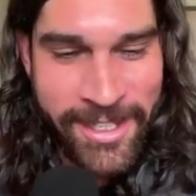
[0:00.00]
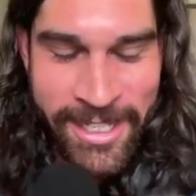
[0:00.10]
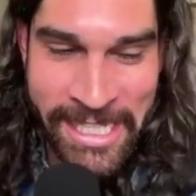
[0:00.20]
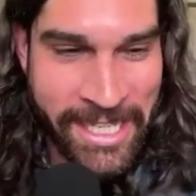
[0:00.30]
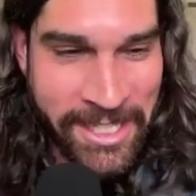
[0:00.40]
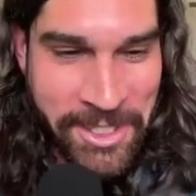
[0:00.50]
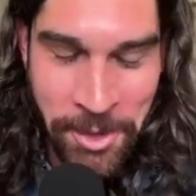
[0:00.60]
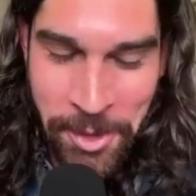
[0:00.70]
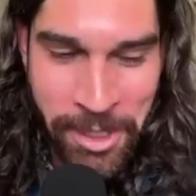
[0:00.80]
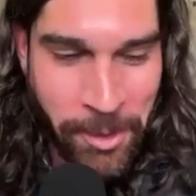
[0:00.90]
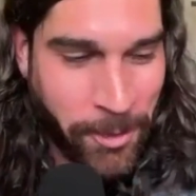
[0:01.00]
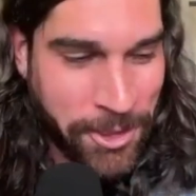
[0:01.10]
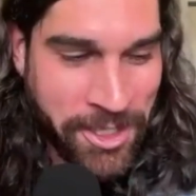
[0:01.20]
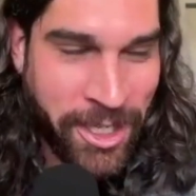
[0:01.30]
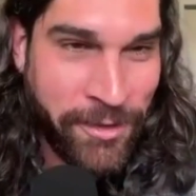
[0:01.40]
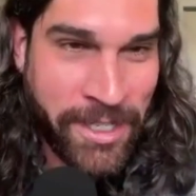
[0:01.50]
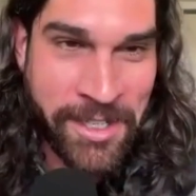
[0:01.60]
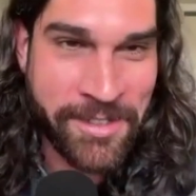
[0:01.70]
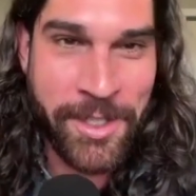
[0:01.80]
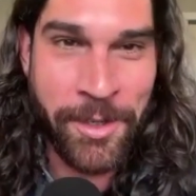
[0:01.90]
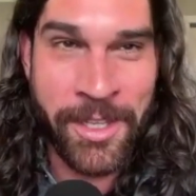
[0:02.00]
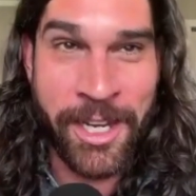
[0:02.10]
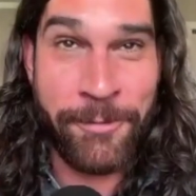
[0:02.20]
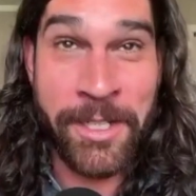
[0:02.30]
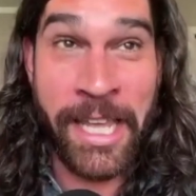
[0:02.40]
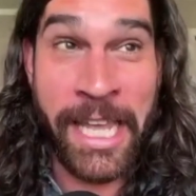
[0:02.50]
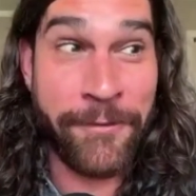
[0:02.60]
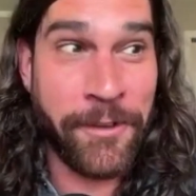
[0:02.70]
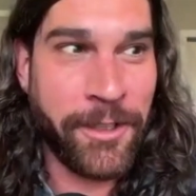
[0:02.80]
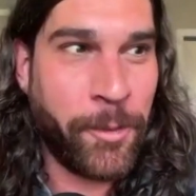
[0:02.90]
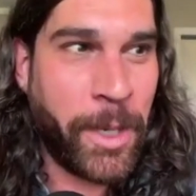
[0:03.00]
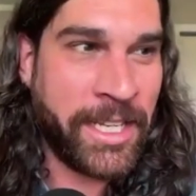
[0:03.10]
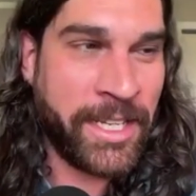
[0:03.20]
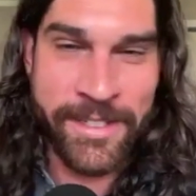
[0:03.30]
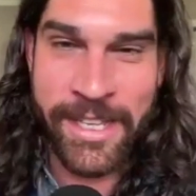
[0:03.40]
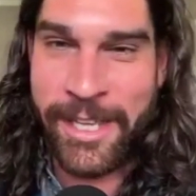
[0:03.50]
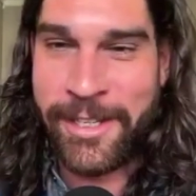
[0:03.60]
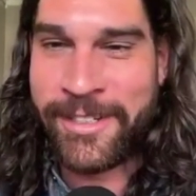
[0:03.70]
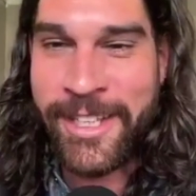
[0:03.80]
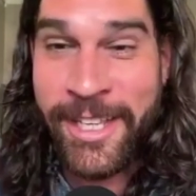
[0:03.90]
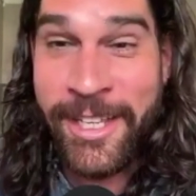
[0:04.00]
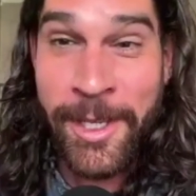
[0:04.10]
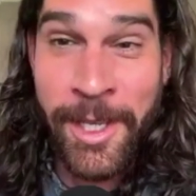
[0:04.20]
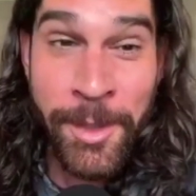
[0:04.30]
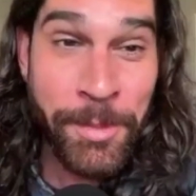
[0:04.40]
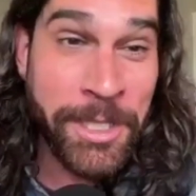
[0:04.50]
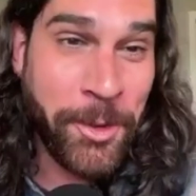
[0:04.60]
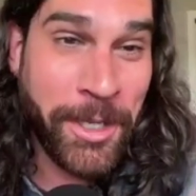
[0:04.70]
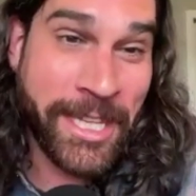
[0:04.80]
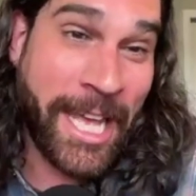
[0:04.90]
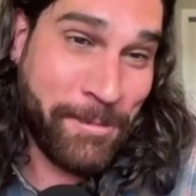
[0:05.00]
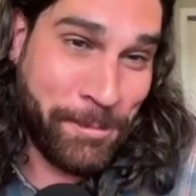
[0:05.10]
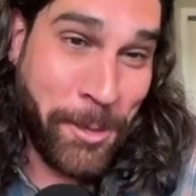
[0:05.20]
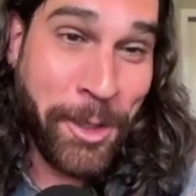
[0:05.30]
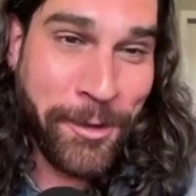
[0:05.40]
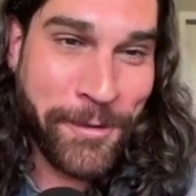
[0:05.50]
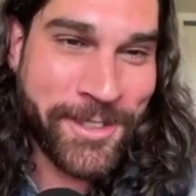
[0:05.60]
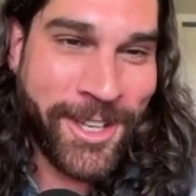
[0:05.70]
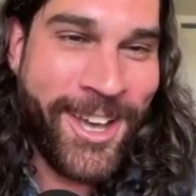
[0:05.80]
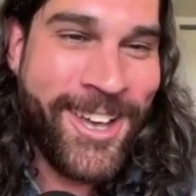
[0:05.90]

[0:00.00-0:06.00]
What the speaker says: don't know the origin of it. I just know that I've been to a handful of weddings and been doing that move. So